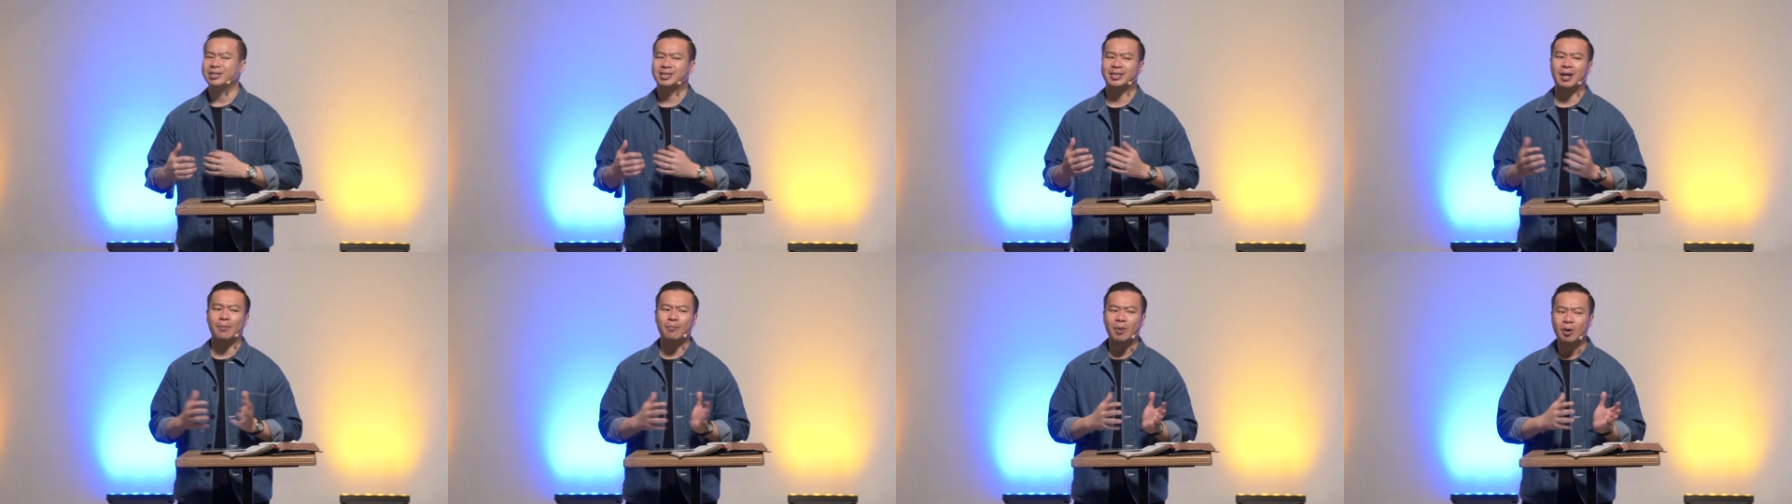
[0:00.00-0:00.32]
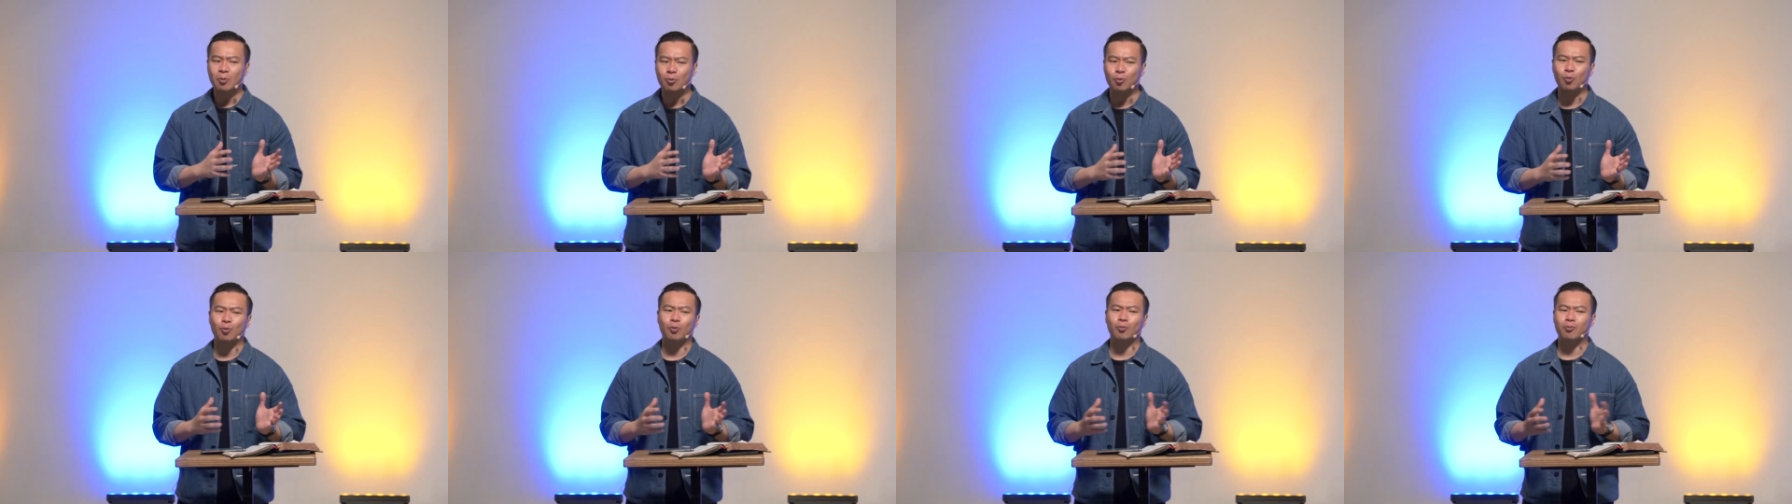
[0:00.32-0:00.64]

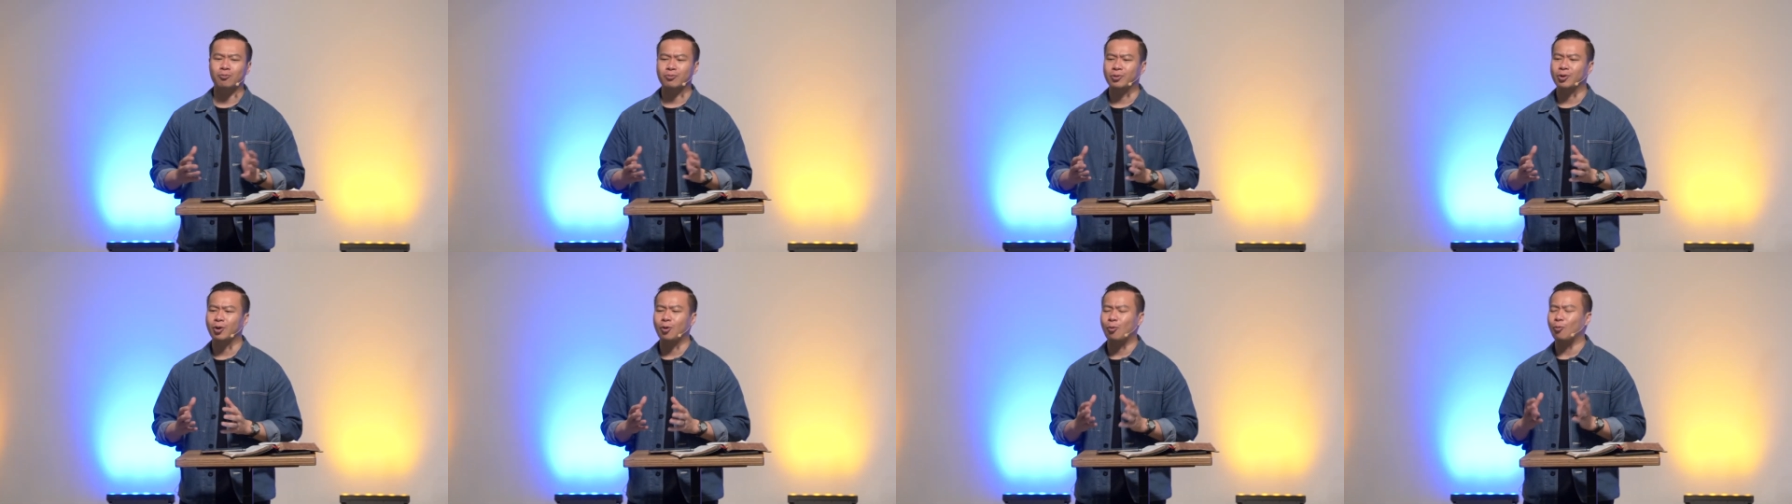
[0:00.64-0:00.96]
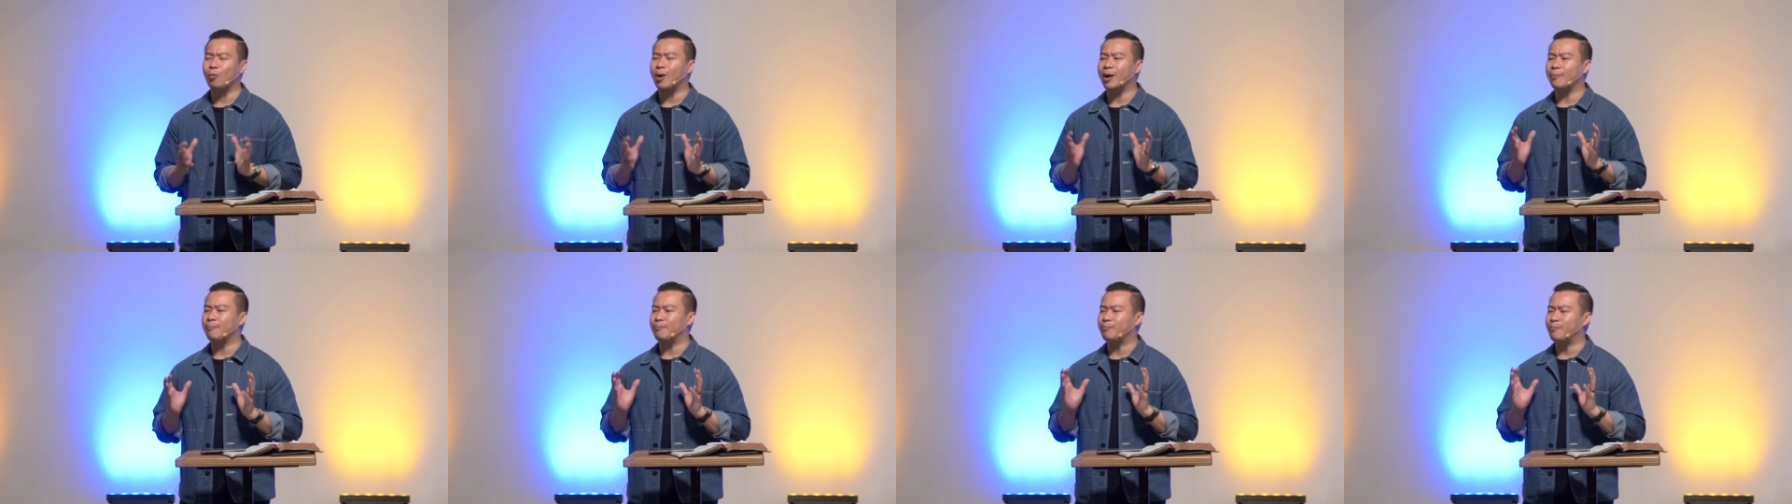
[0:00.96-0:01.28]
someone who, you know,
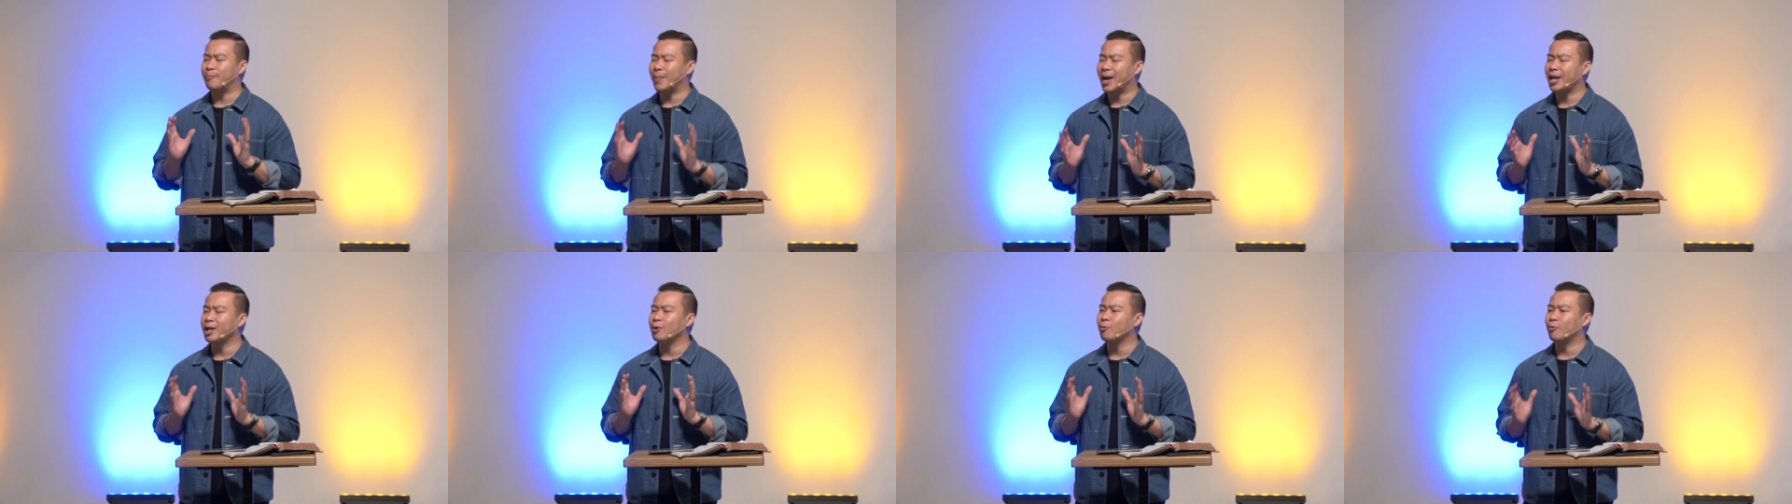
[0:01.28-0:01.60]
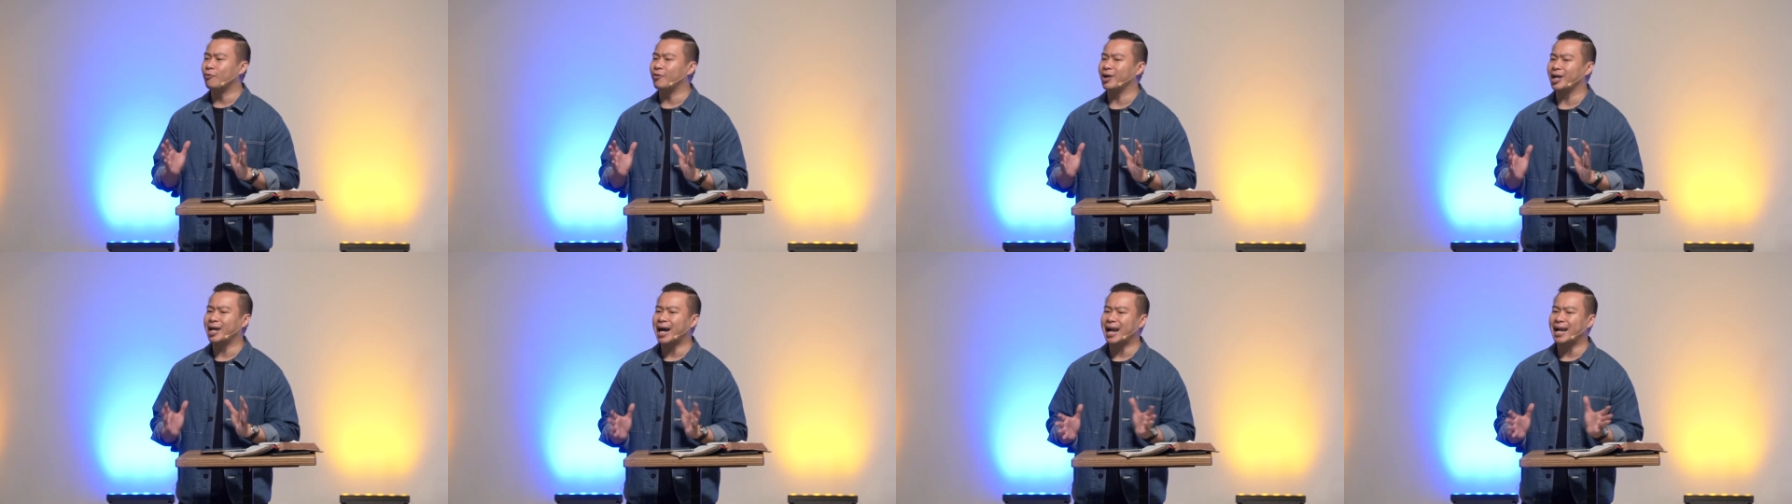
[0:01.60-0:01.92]
what many
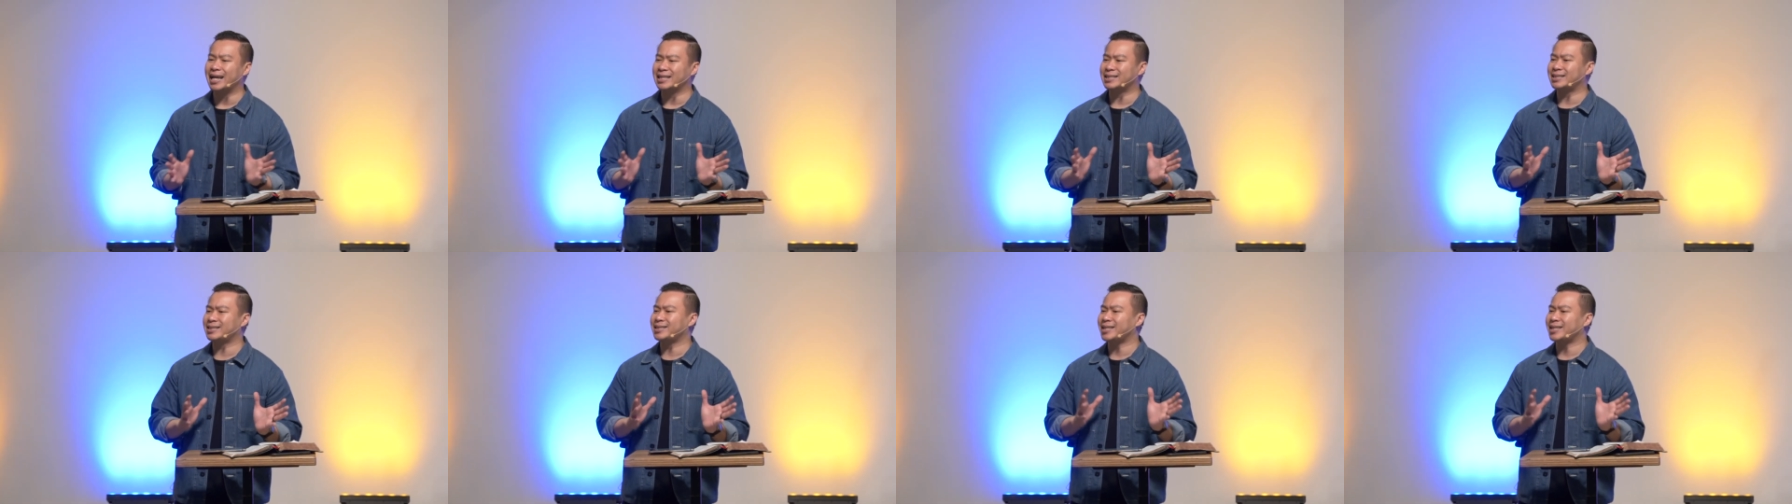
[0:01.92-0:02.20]
would regard as